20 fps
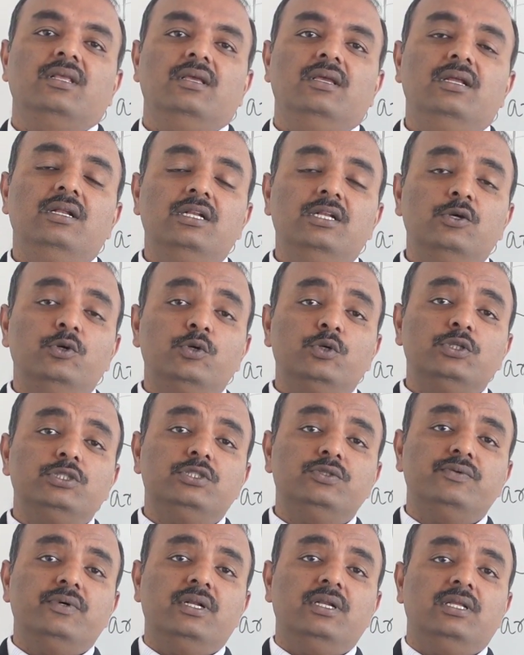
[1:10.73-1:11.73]

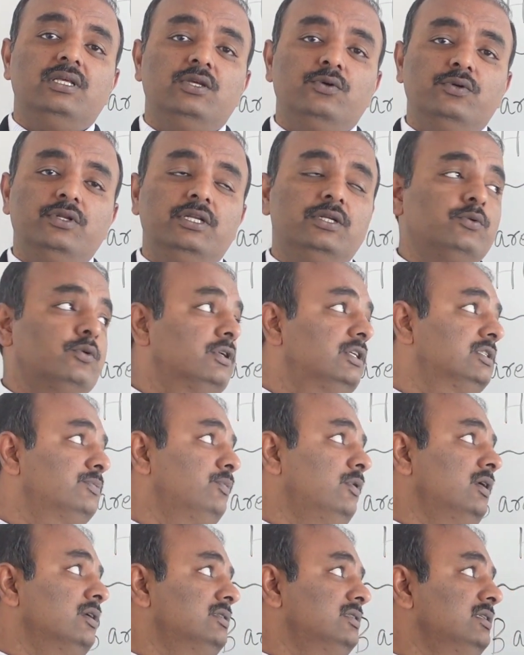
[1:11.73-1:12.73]
individual unit owners
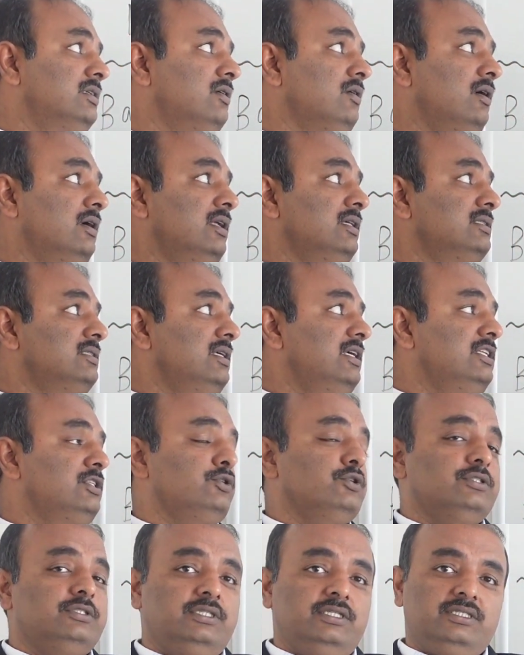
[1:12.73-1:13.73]
policy called as
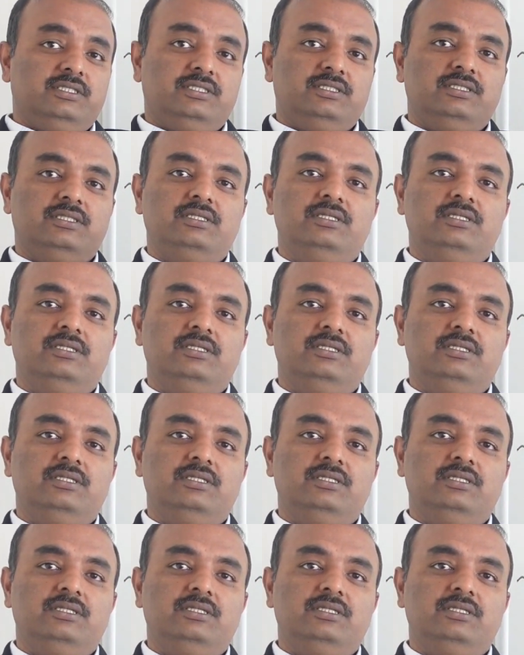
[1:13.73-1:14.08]
HO-6.